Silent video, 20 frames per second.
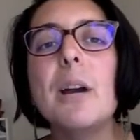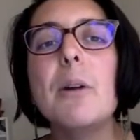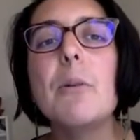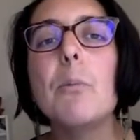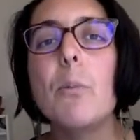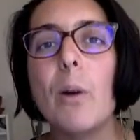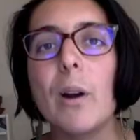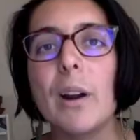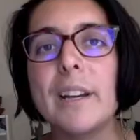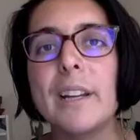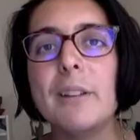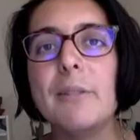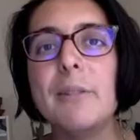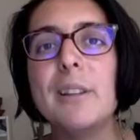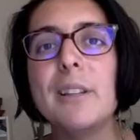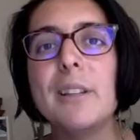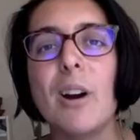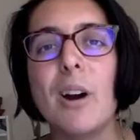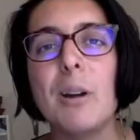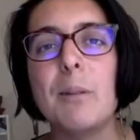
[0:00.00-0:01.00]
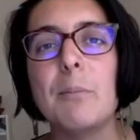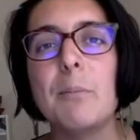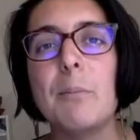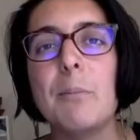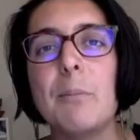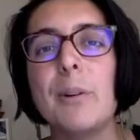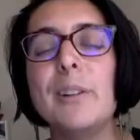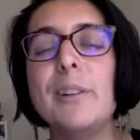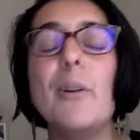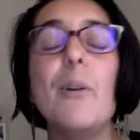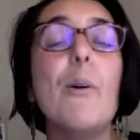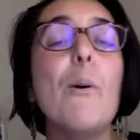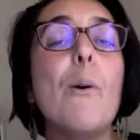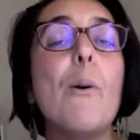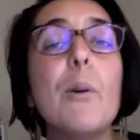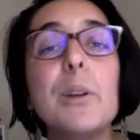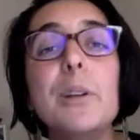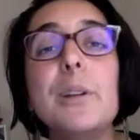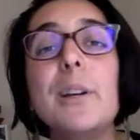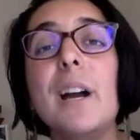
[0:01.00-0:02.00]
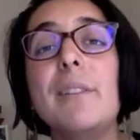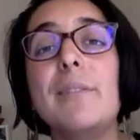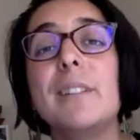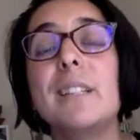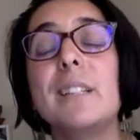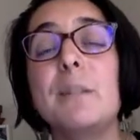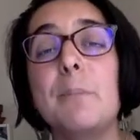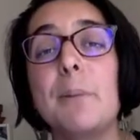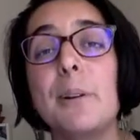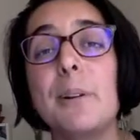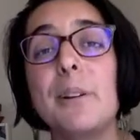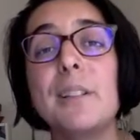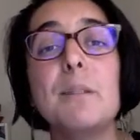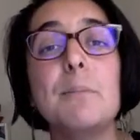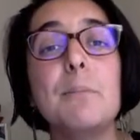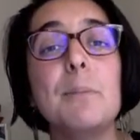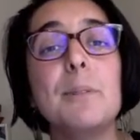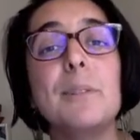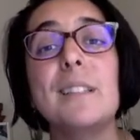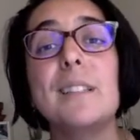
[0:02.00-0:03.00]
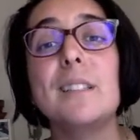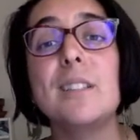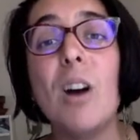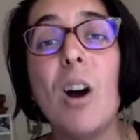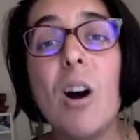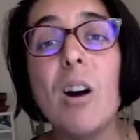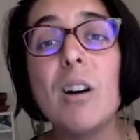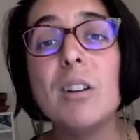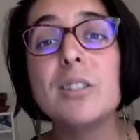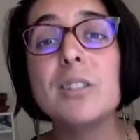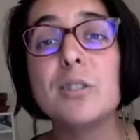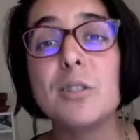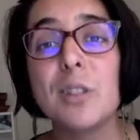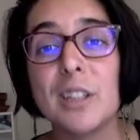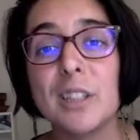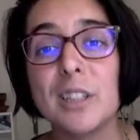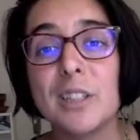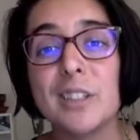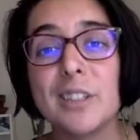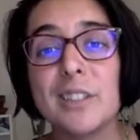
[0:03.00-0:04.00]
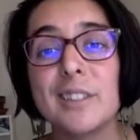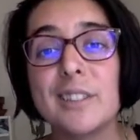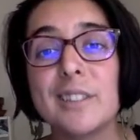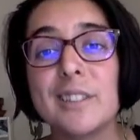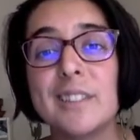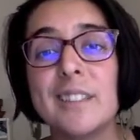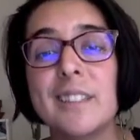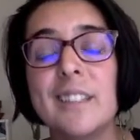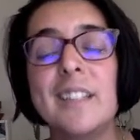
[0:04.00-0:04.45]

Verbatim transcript: at working with cardboard, or you have experience building tall structures.